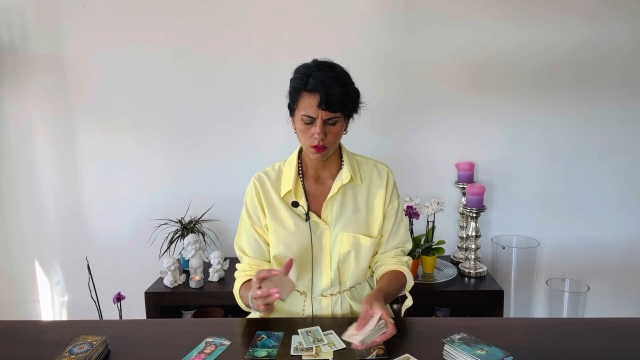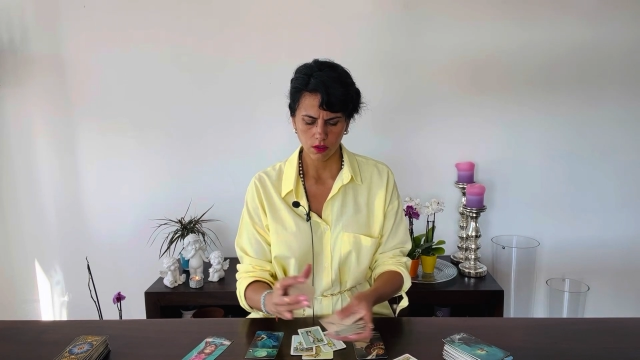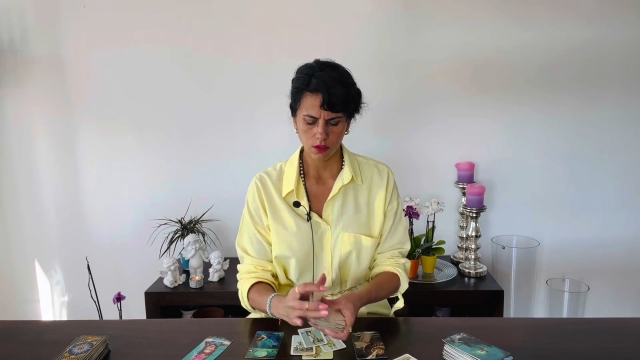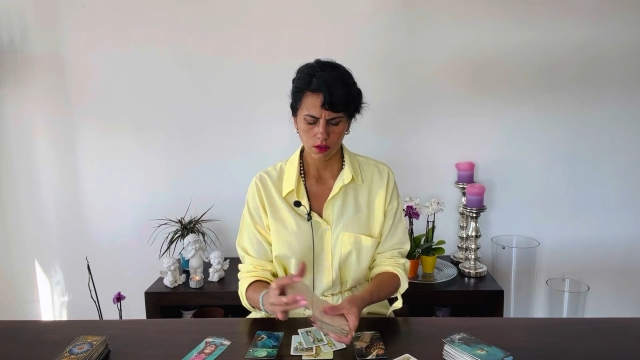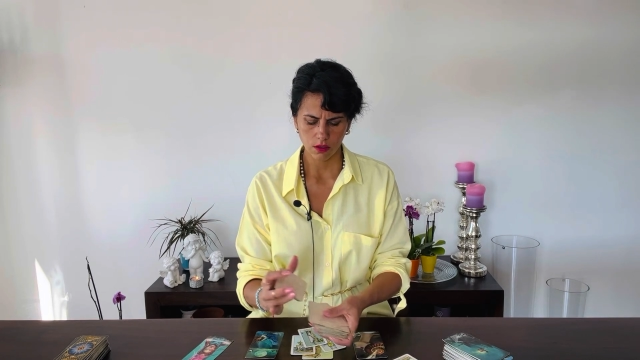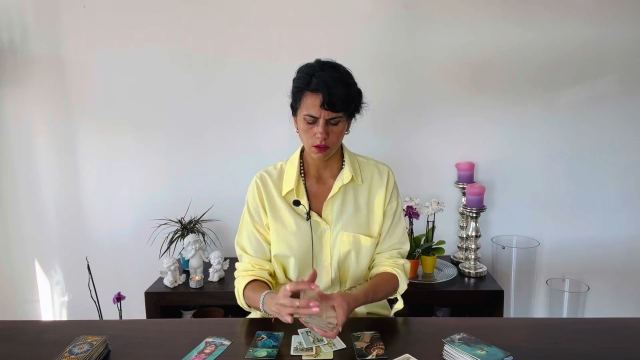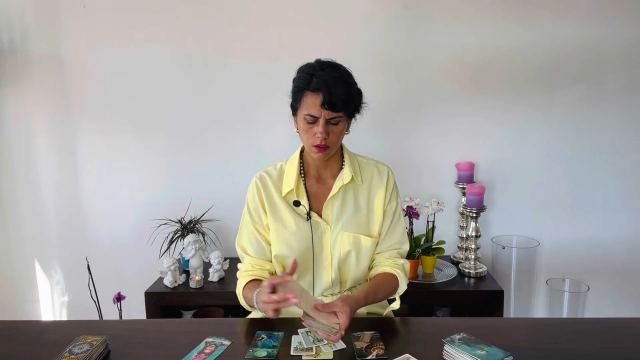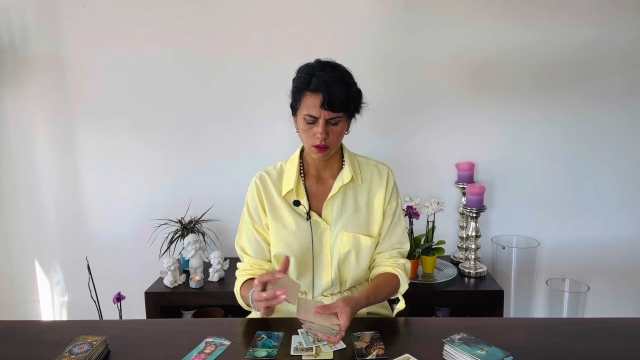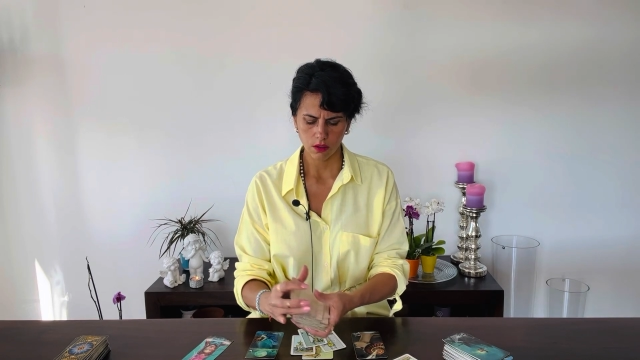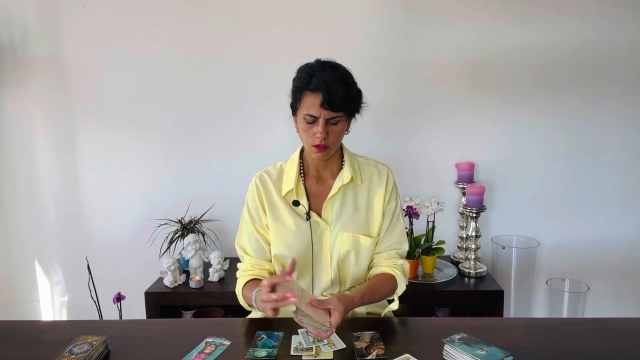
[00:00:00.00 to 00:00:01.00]

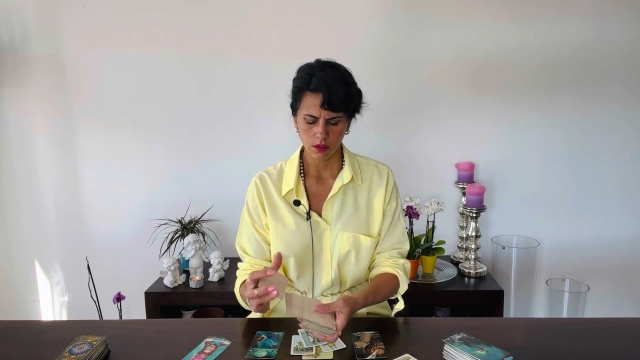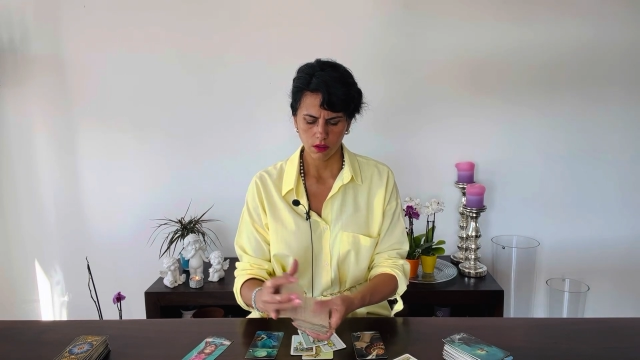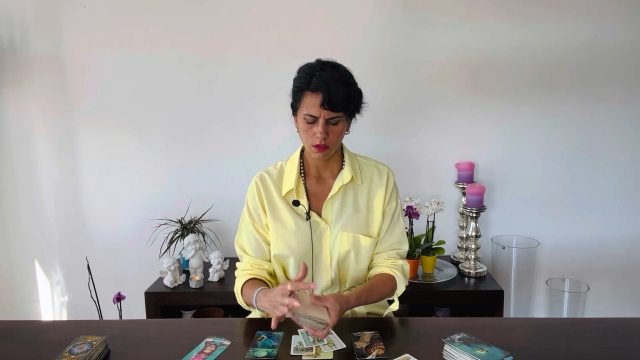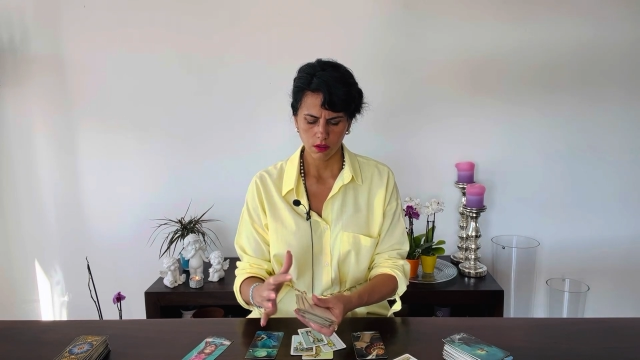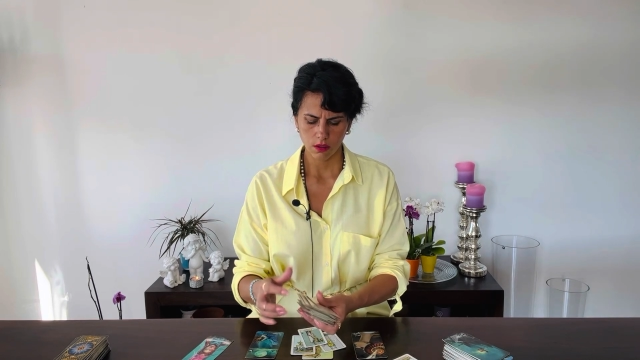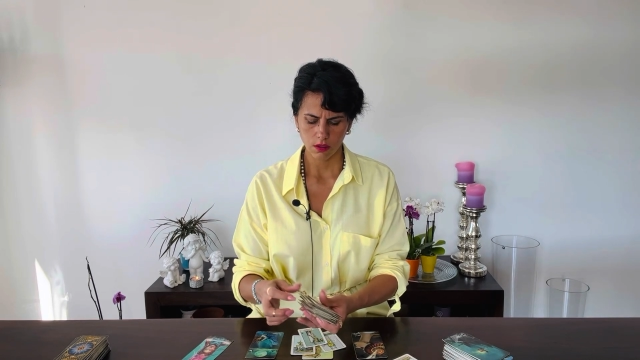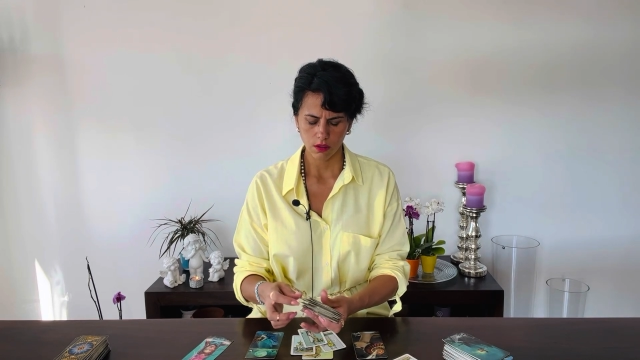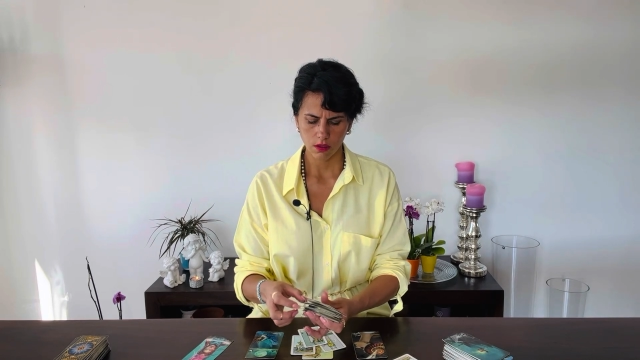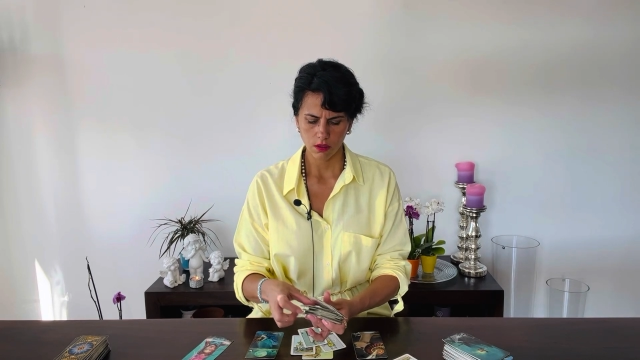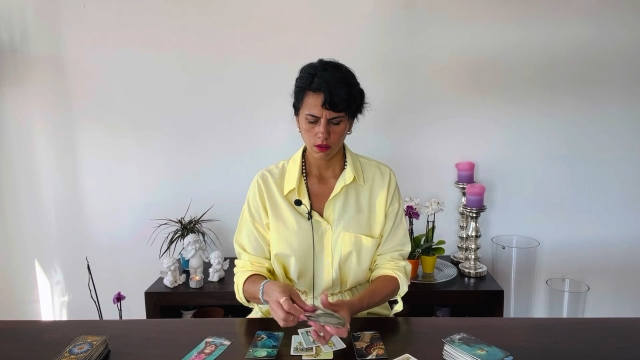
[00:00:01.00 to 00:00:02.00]

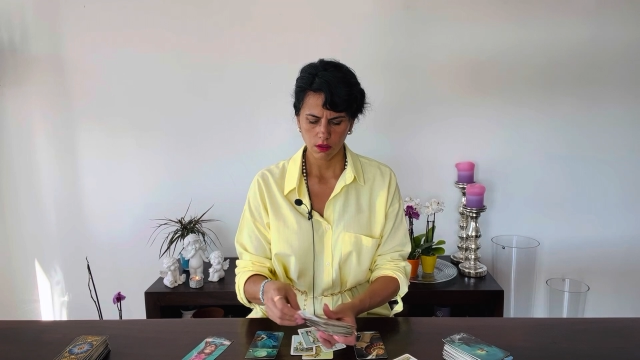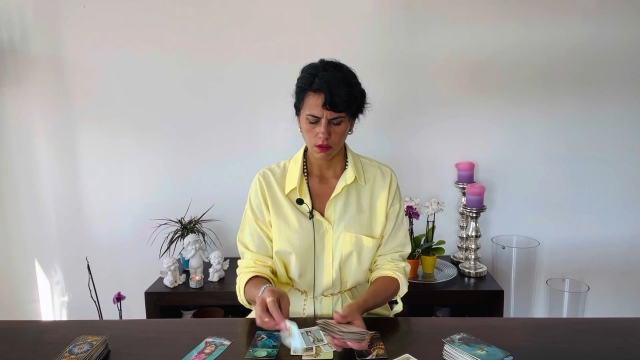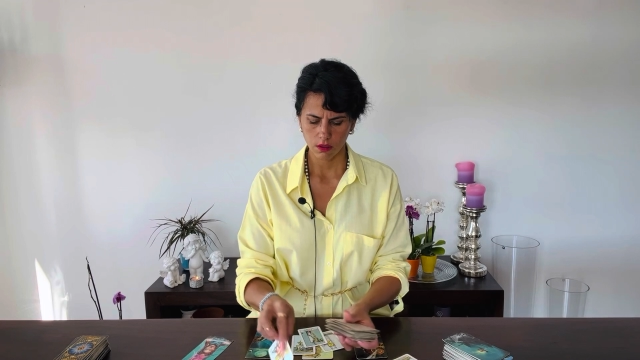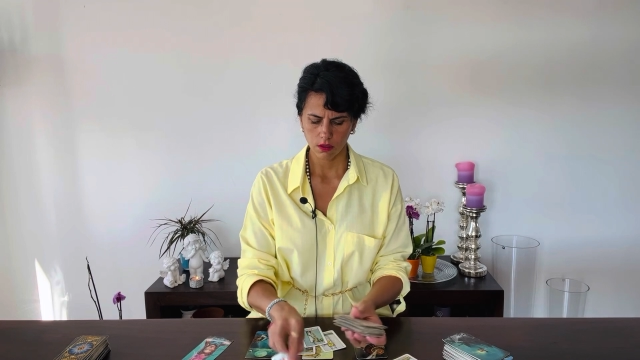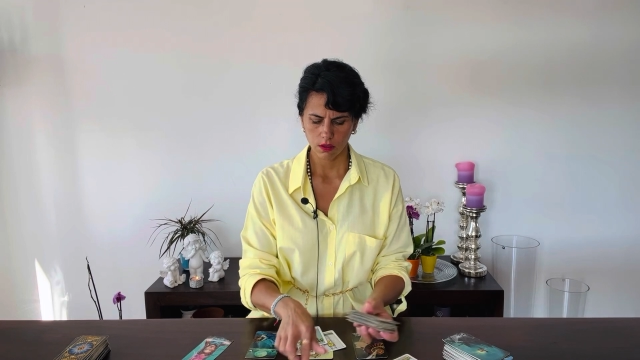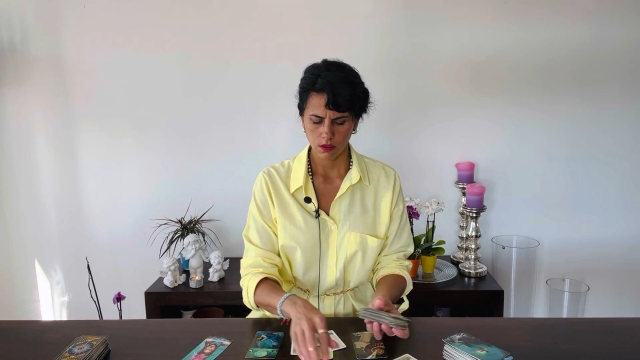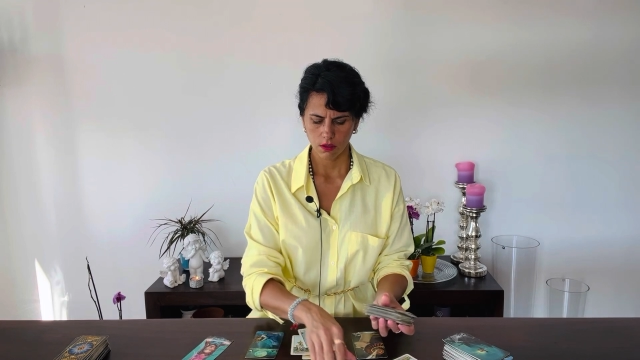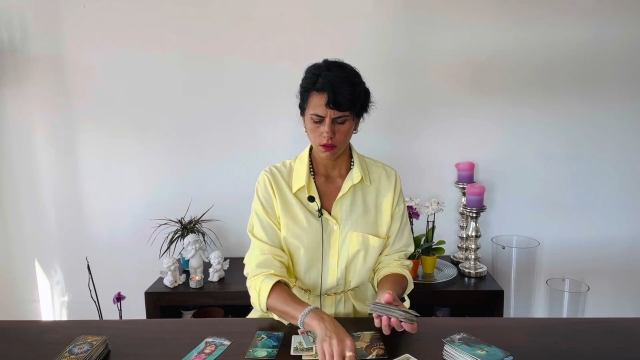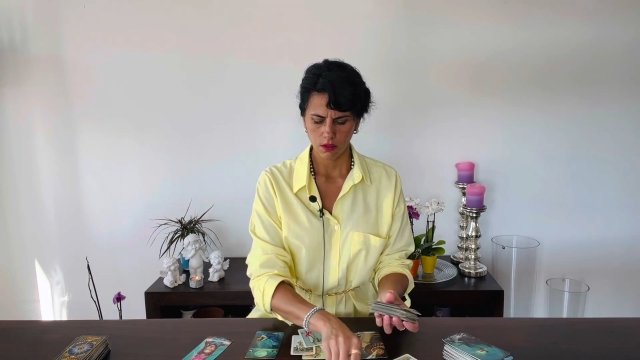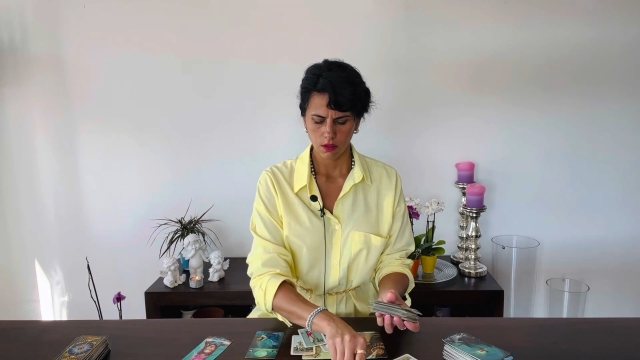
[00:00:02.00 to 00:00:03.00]
(no one is talking)